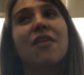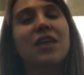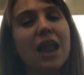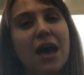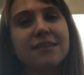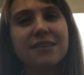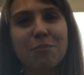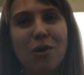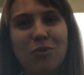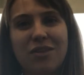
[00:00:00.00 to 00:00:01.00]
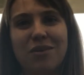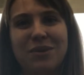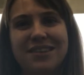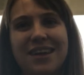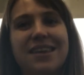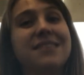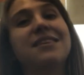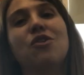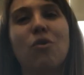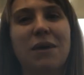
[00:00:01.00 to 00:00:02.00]
The last component that we study is
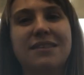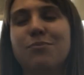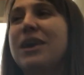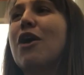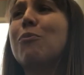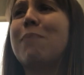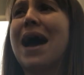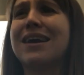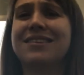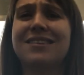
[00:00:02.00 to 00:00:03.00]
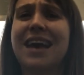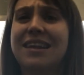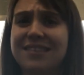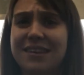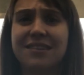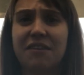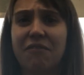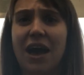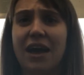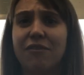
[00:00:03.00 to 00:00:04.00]
the Normans. We go back to
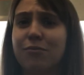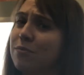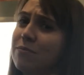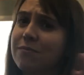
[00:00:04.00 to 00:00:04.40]
1065.